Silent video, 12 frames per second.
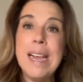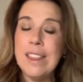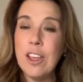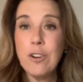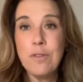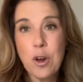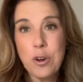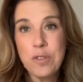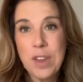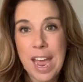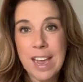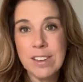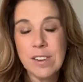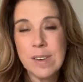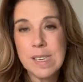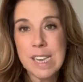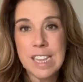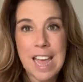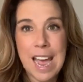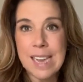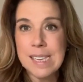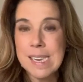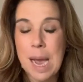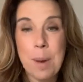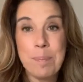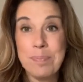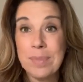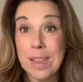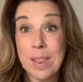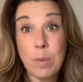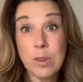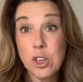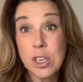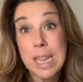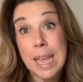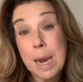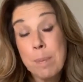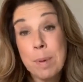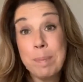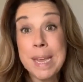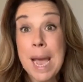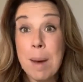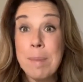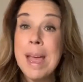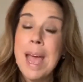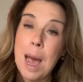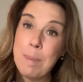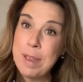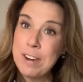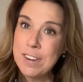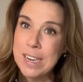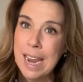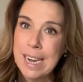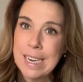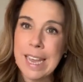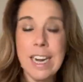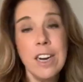little votive candles that will just light up and become a bit of a nightlight.